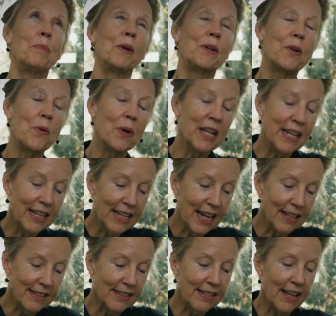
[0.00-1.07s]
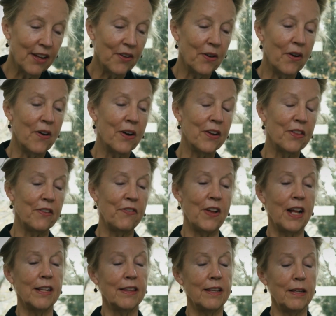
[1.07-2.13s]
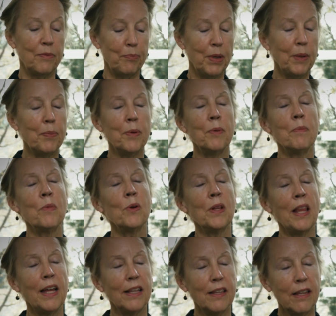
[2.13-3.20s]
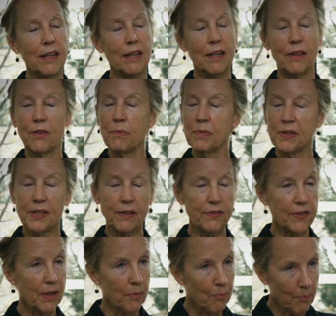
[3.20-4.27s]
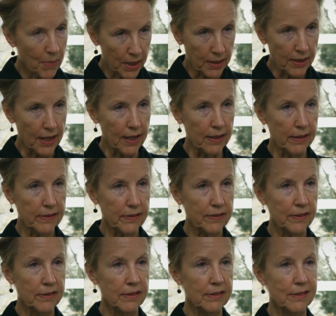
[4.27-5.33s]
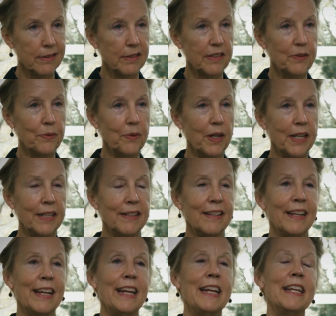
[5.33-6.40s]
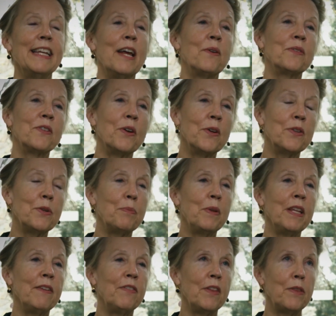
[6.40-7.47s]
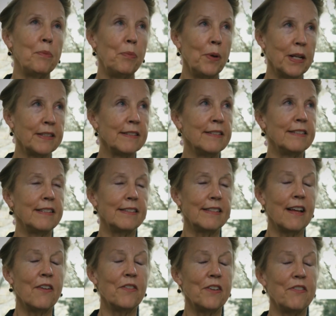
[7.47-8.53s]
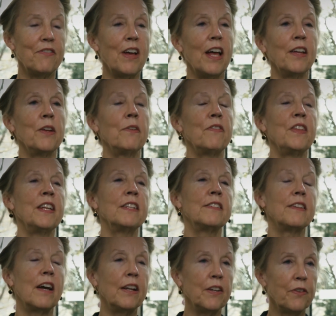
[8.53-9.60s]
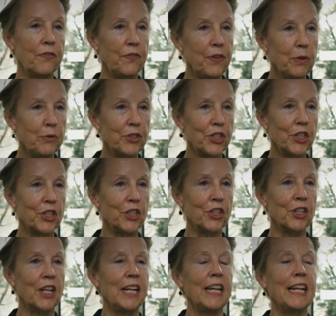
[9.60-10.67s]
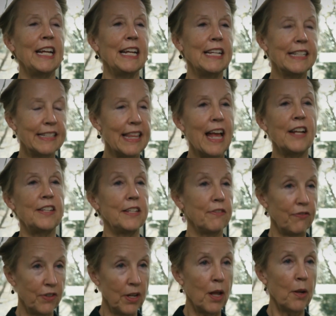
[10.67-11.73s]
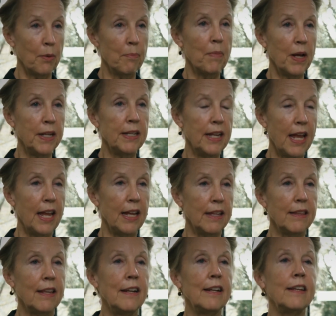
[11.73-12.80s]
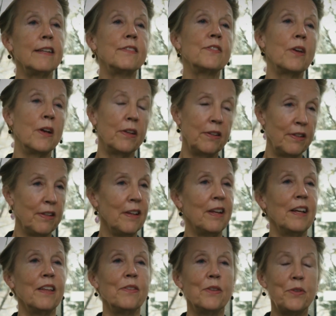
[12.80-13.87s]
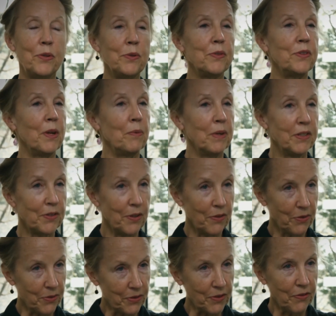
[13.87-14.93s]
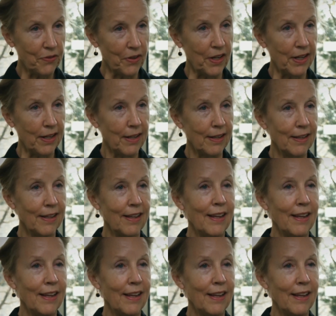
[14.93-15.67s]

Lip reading: But going against that are the fact that people are more likely to kill themselves on Mondays. Right? Now, it's hard to believe that the present discounted value of the entire future is that different on a Monday than it is on the Tuesday, Wednesday, Thursday, Friday.